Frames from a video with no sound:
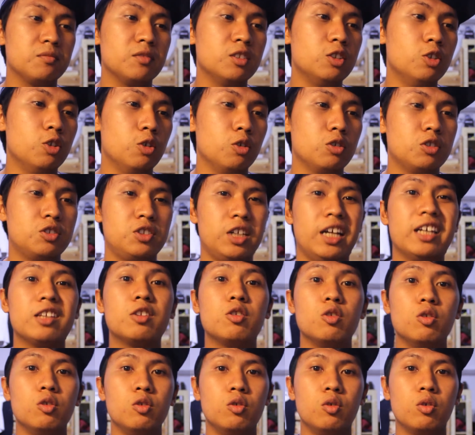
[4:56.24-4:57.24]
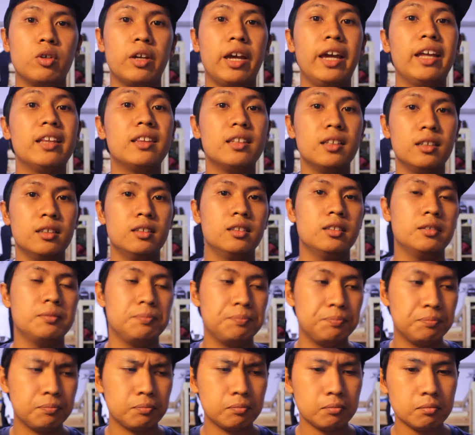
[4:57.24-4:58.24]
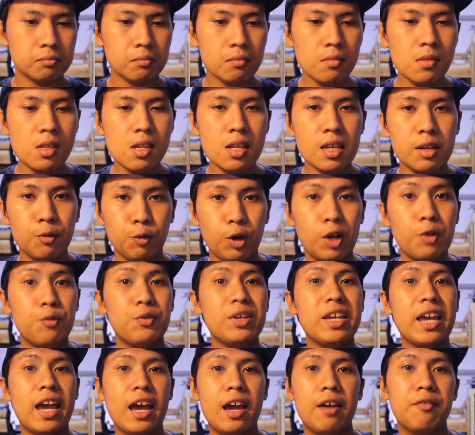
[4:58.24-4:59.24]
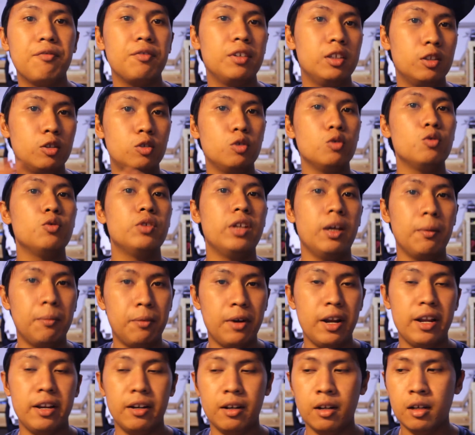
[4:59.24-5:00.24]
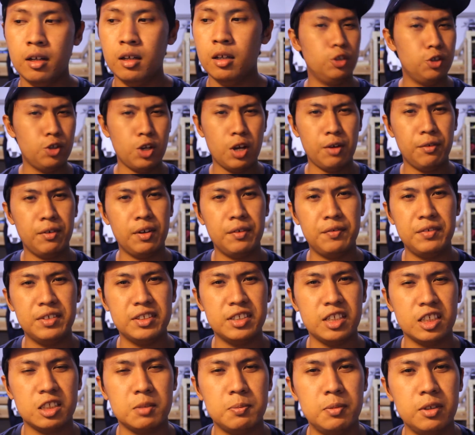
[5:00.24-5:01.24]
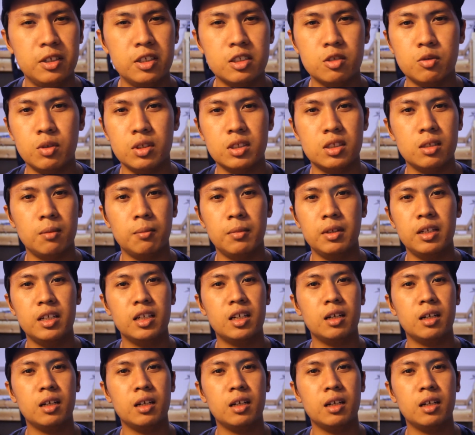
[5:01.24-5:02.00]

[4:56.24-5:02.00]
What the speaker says: you know, try to cater what we have into their brand. Do you ever have this experience when somebody